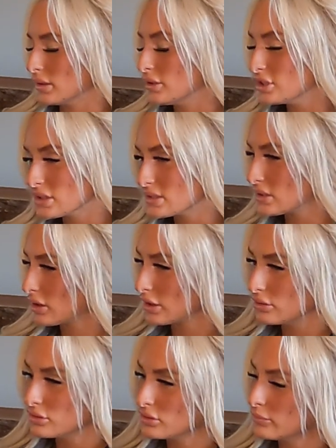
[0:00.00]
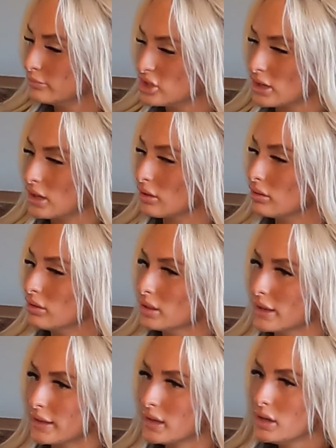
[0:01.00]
you should start a YouTube channel, like